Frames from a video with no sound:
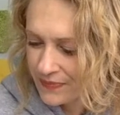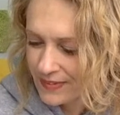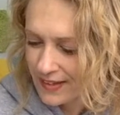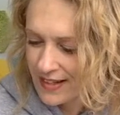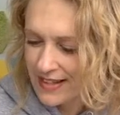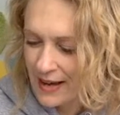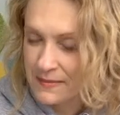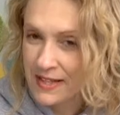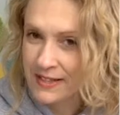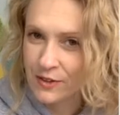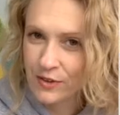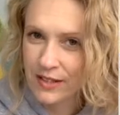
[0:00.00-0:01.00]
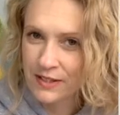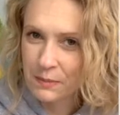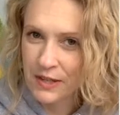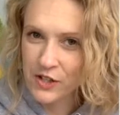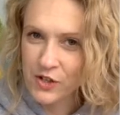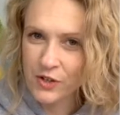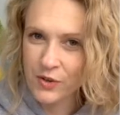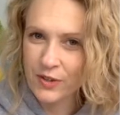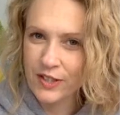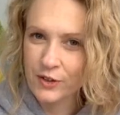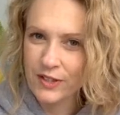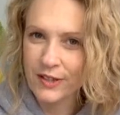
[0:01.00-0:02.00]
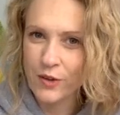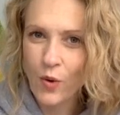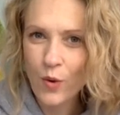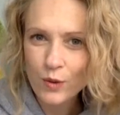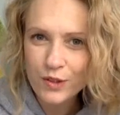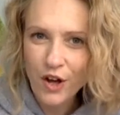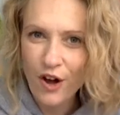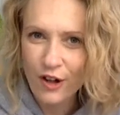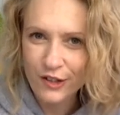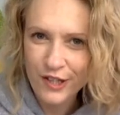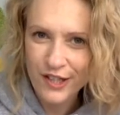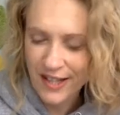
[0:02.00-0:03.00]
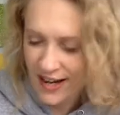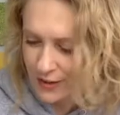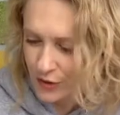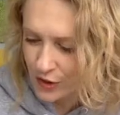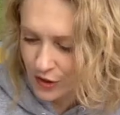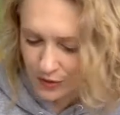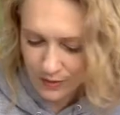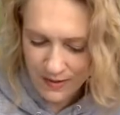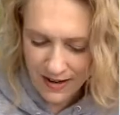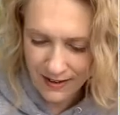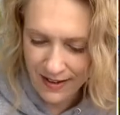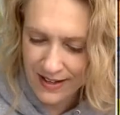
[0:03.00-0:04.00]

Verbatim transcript: And that means you sent a picture, or did you send the whole doll to the actress you admire?